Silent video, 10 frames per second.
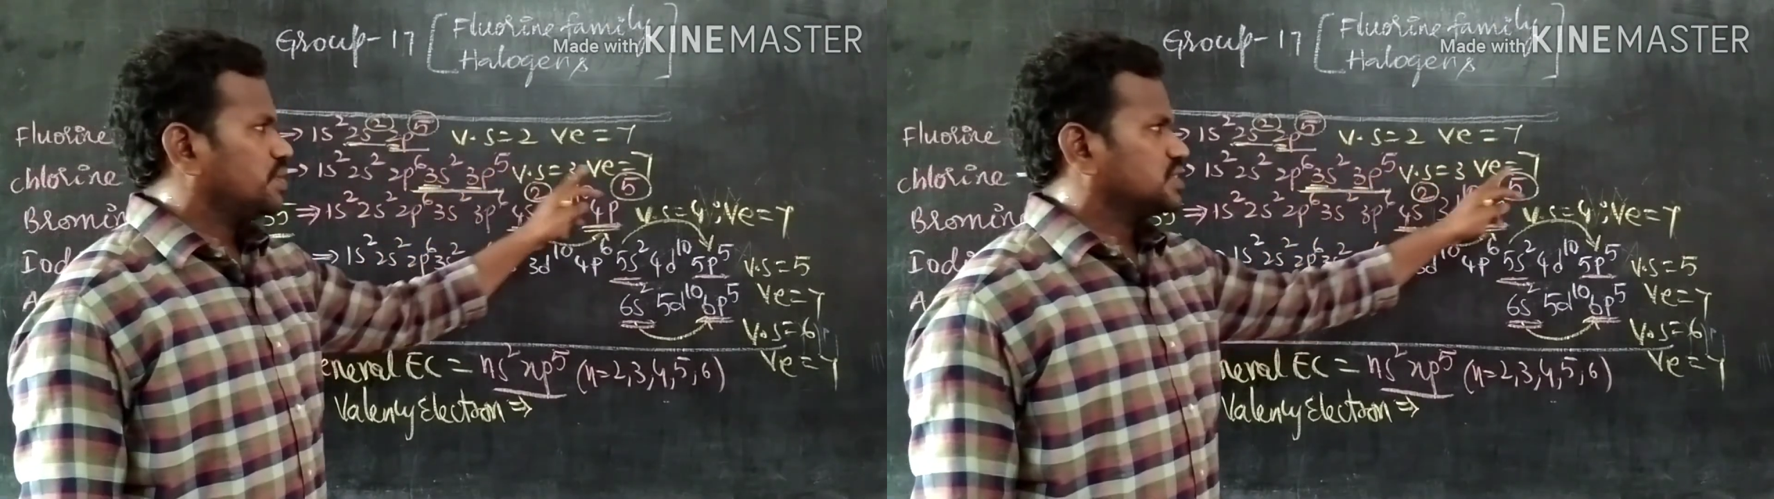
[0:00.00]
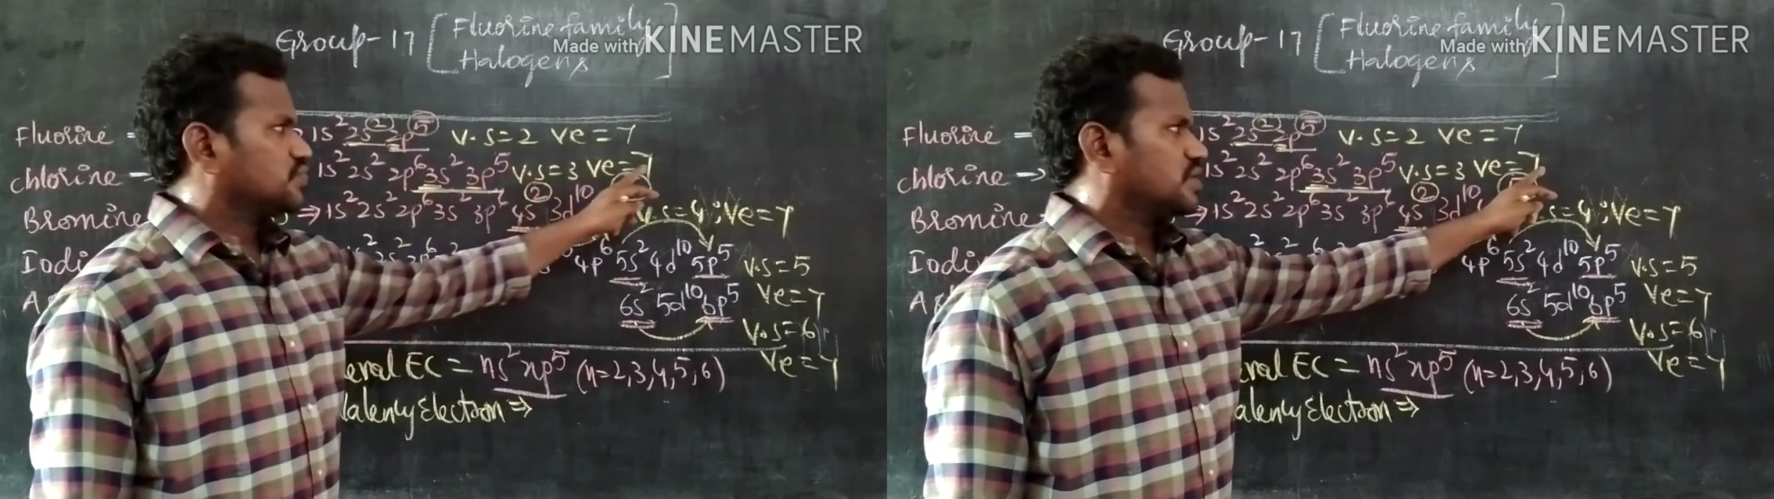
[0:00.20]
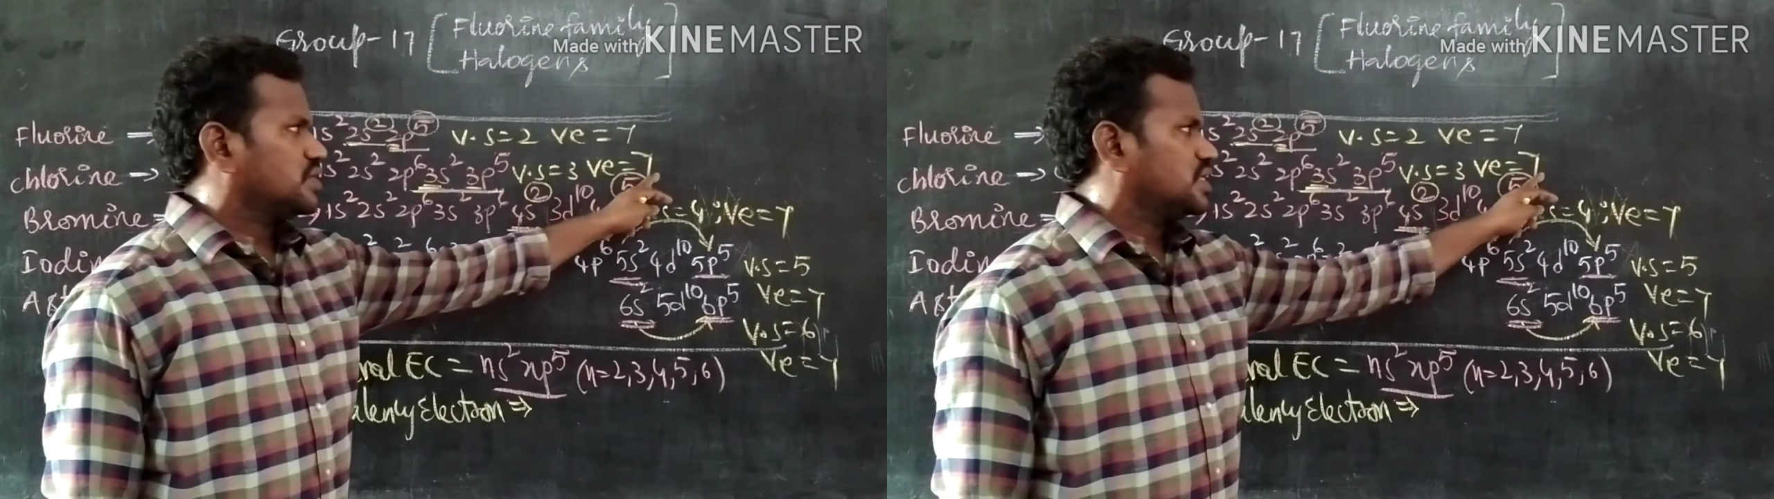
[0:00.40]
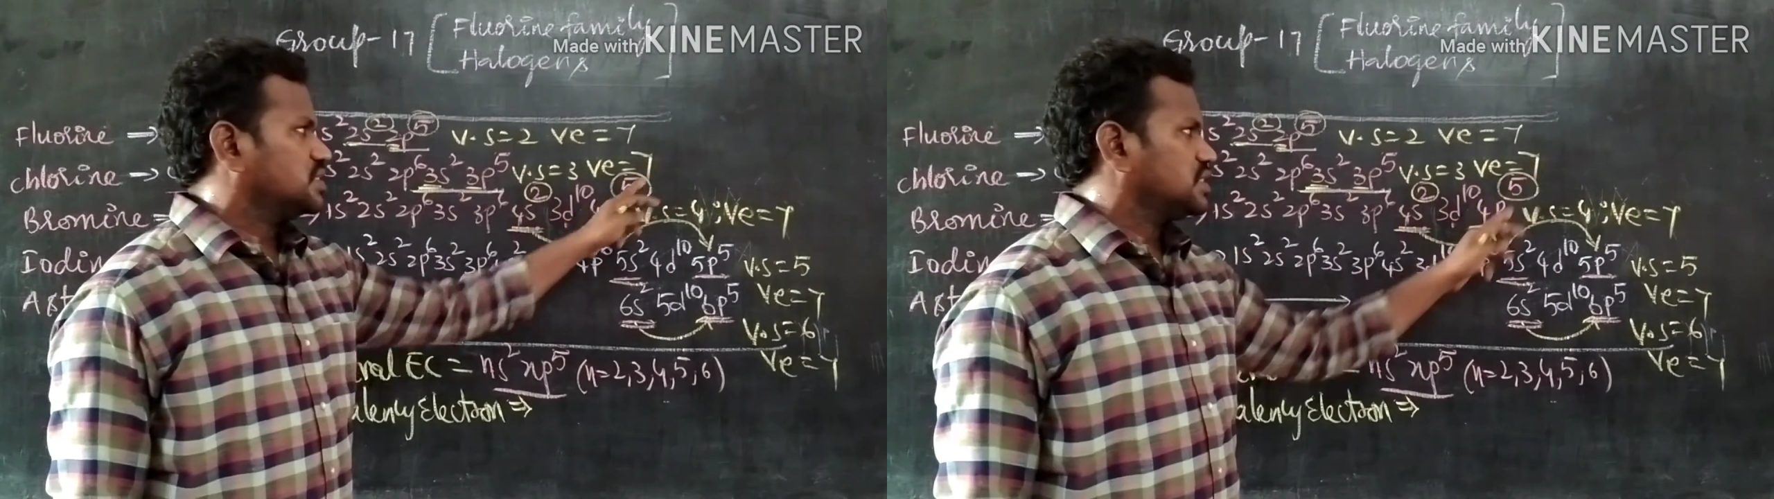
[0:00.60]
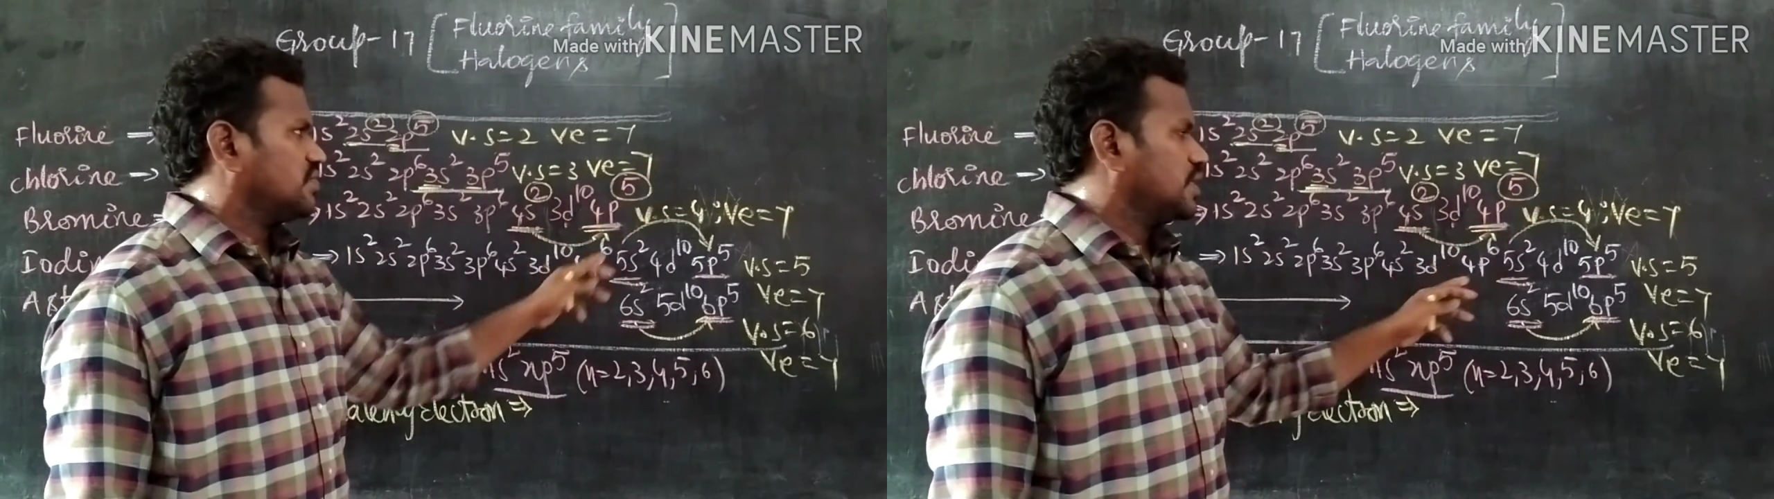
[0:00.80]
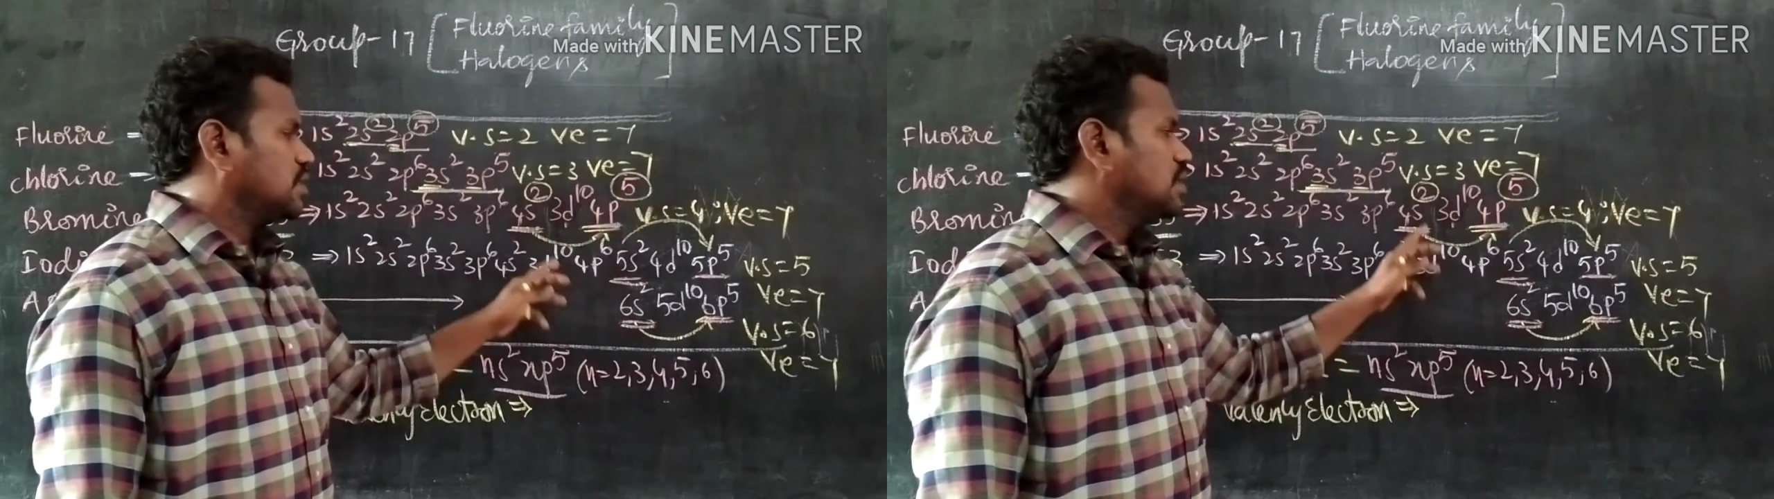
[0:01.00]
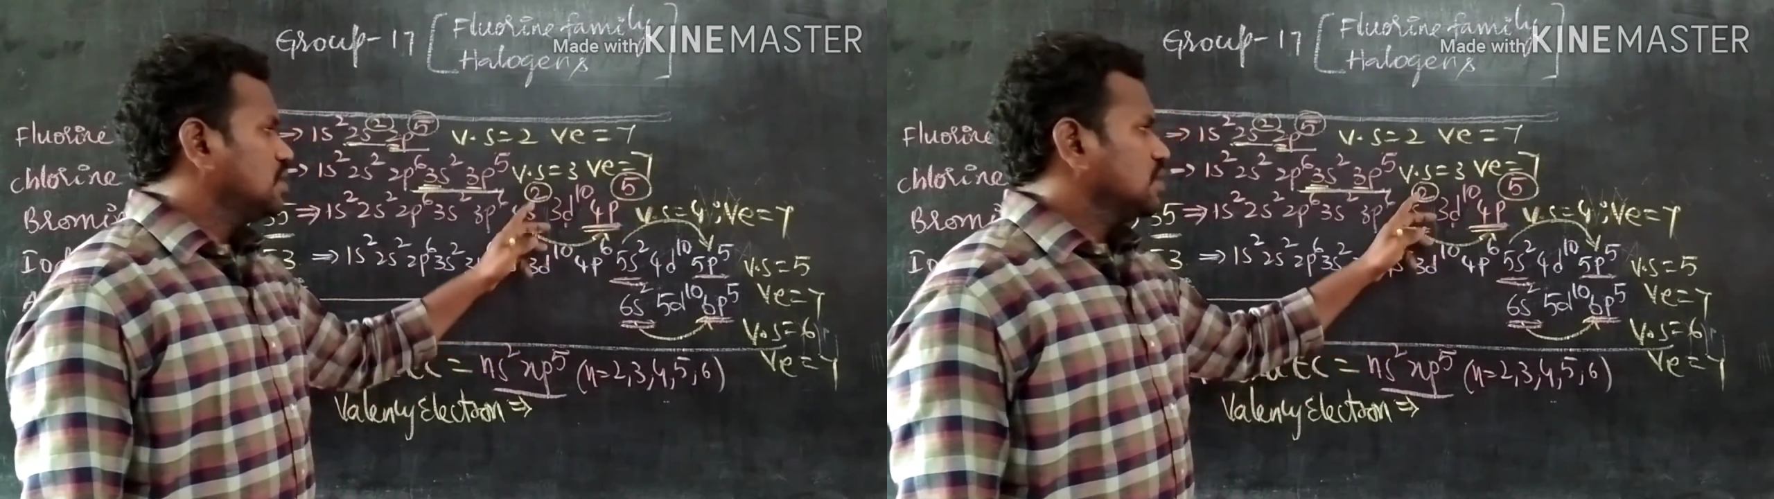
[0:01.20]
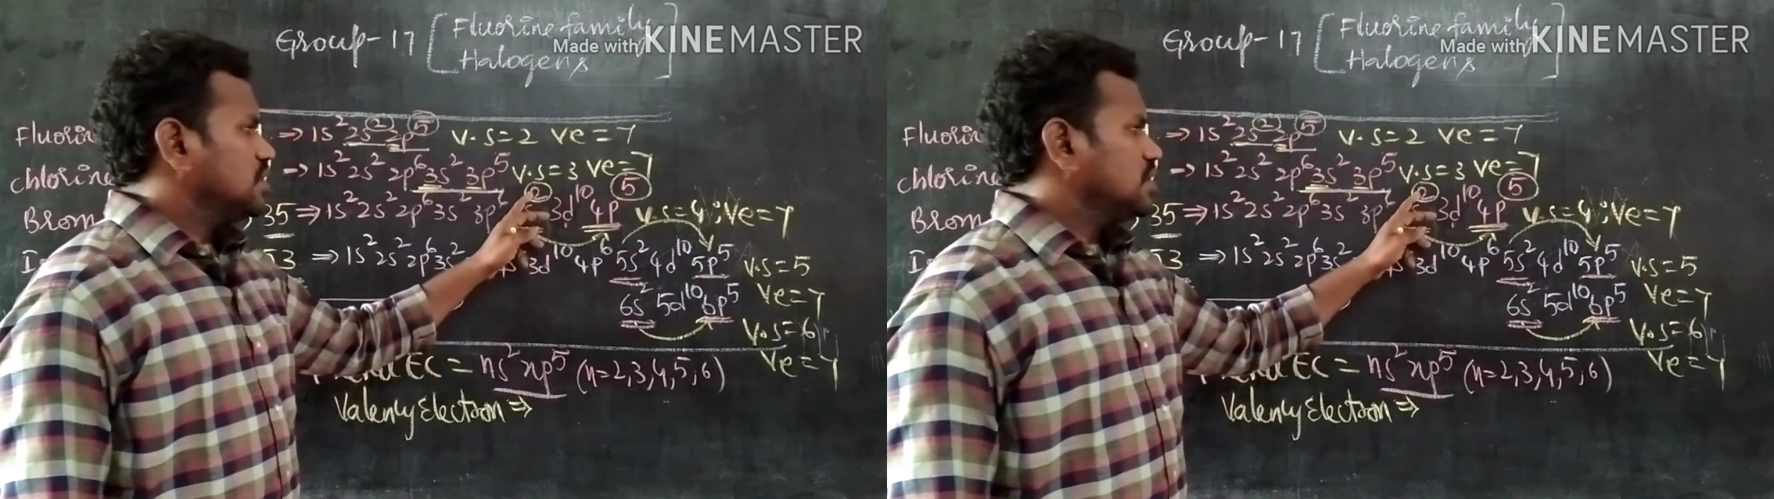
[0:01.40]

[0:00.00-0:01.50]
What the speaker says: plus 5, that is 7.